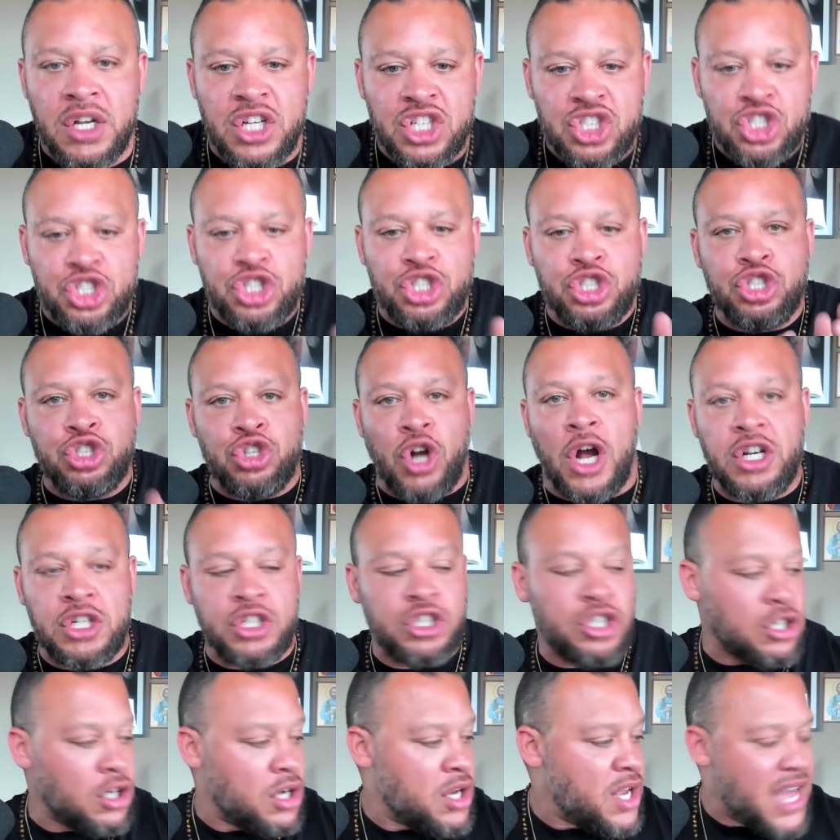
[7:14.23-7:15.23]

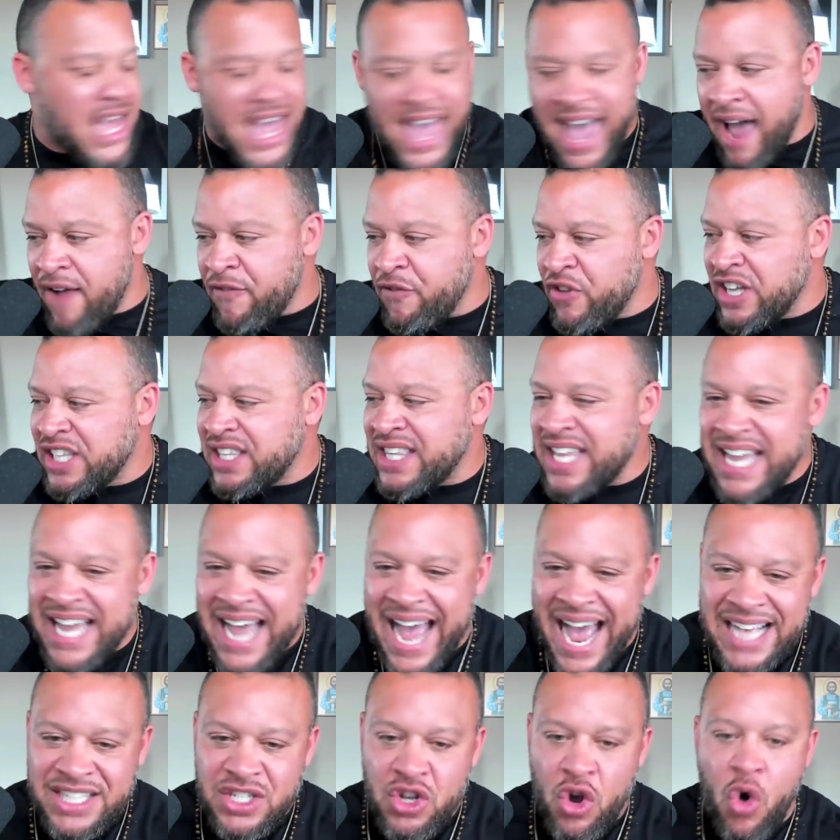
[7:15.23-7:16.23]
Structure. Everything
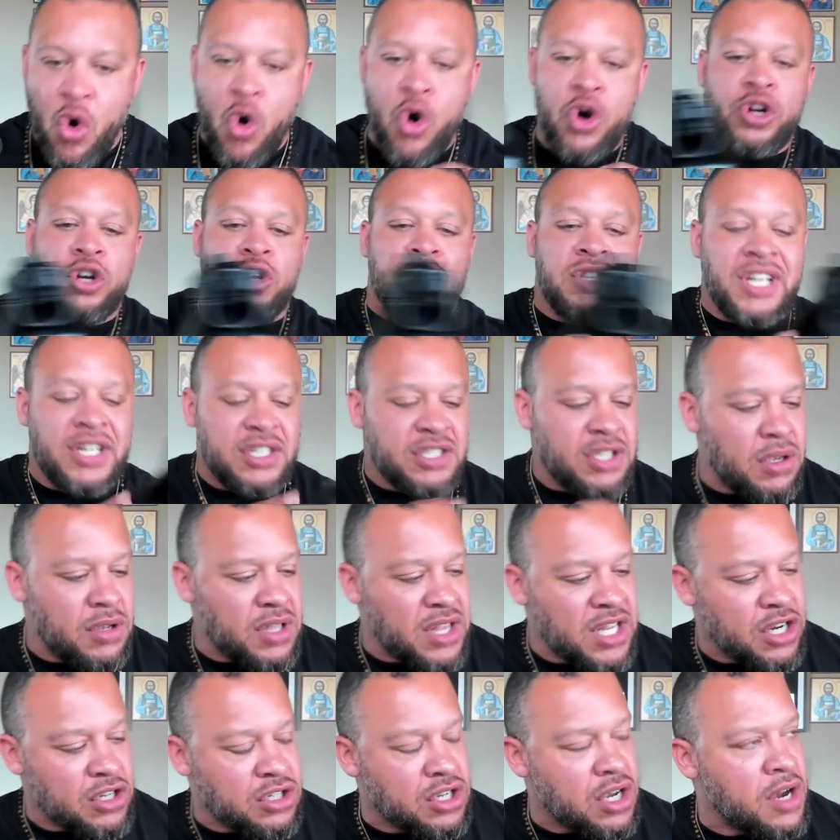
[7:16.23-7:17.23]
has an order. There's a
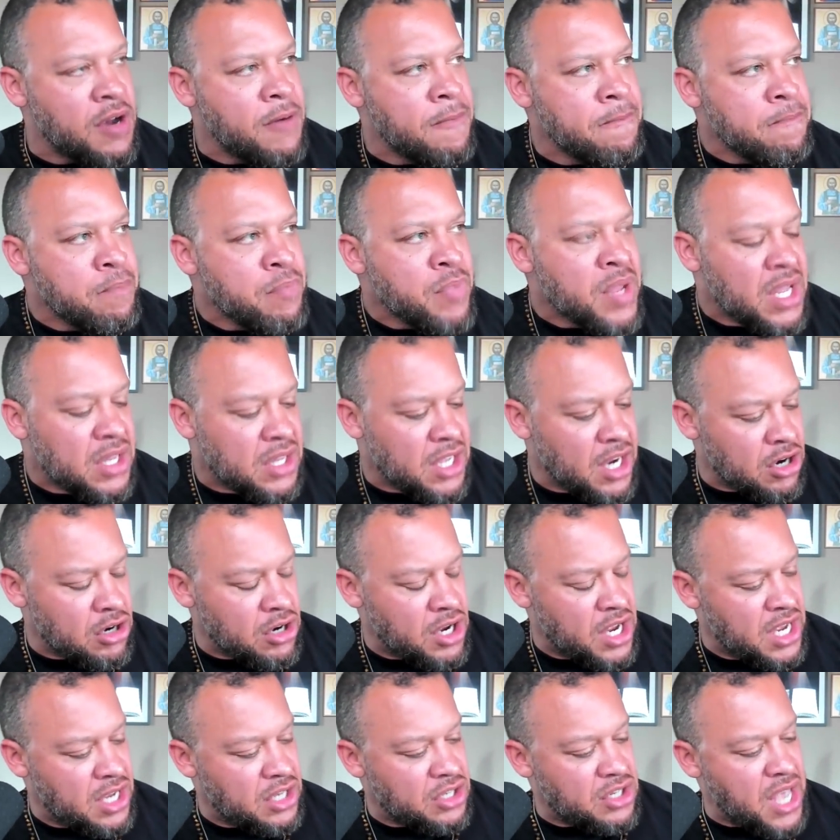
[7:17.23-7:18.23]
there's a there
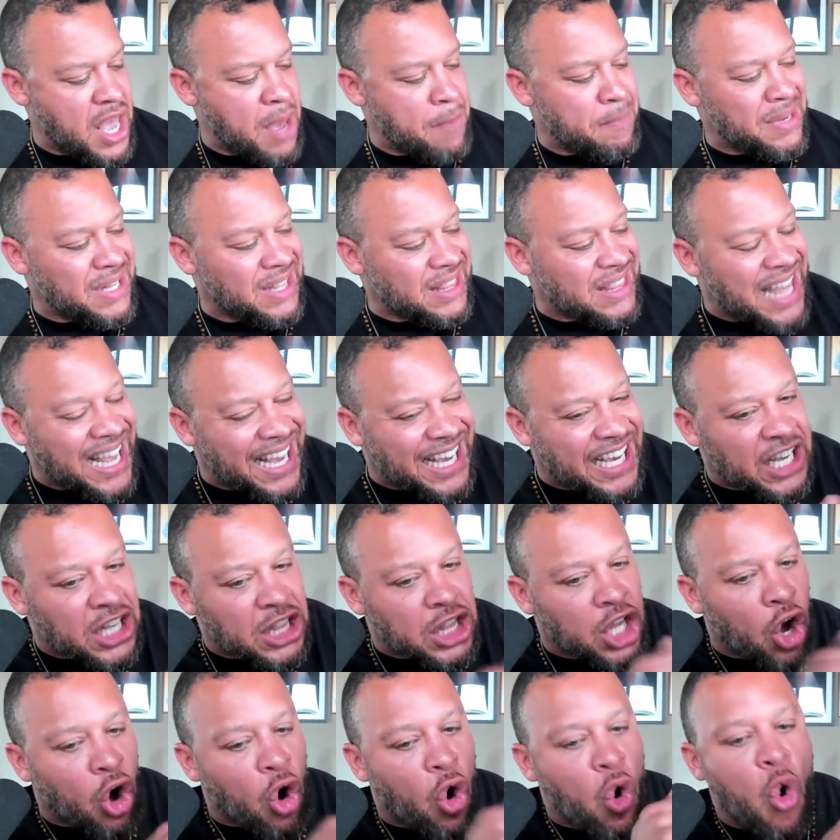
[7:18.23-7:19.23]
is a
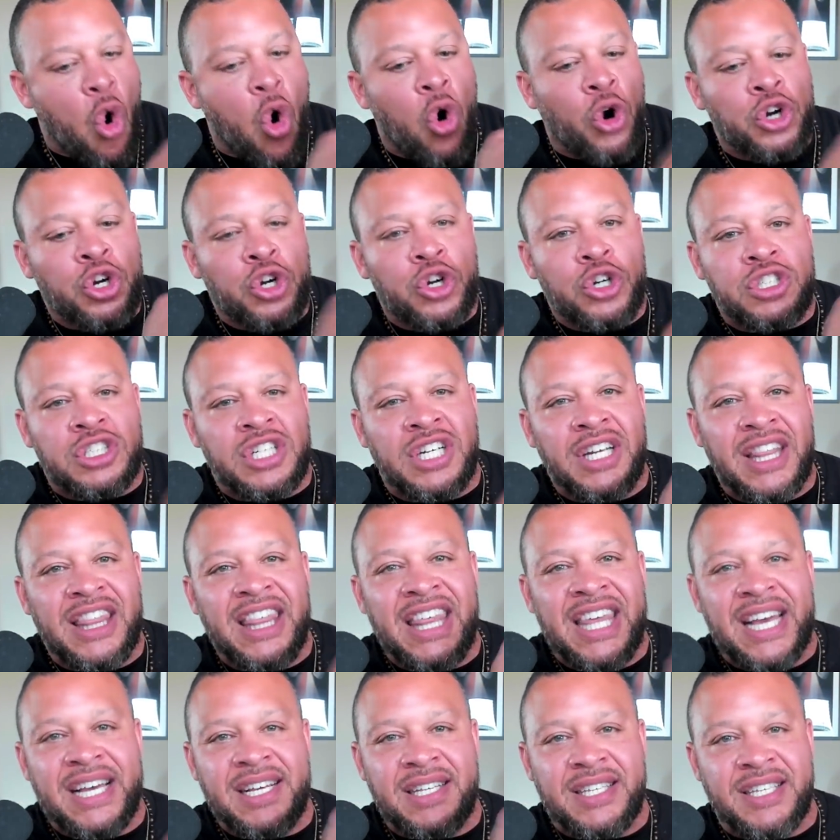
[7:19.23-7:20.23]
molecular order to
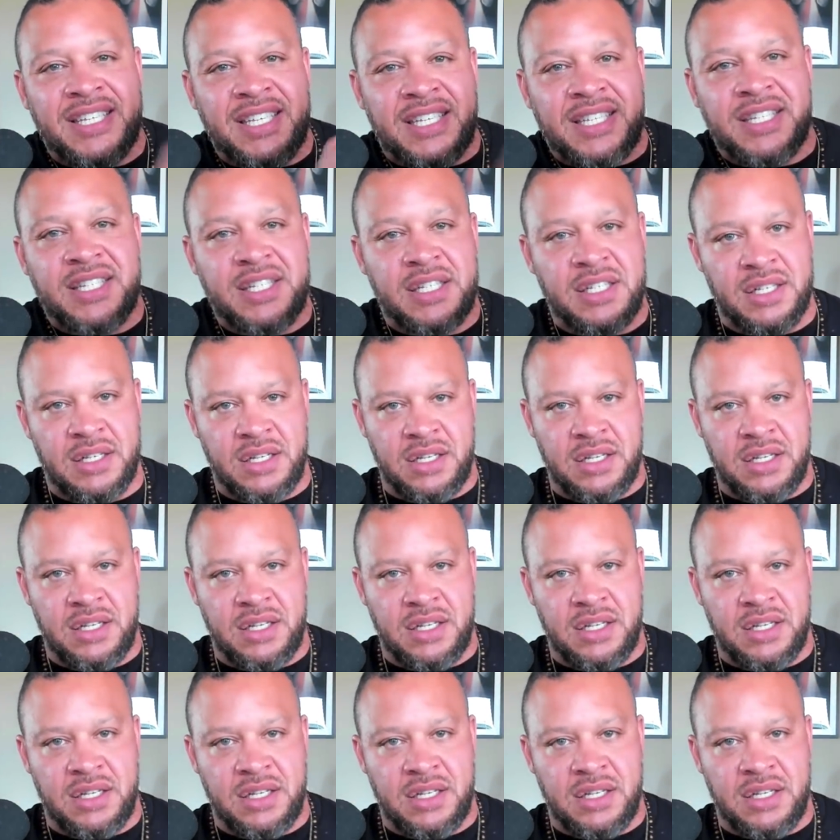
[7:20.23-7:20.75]
this.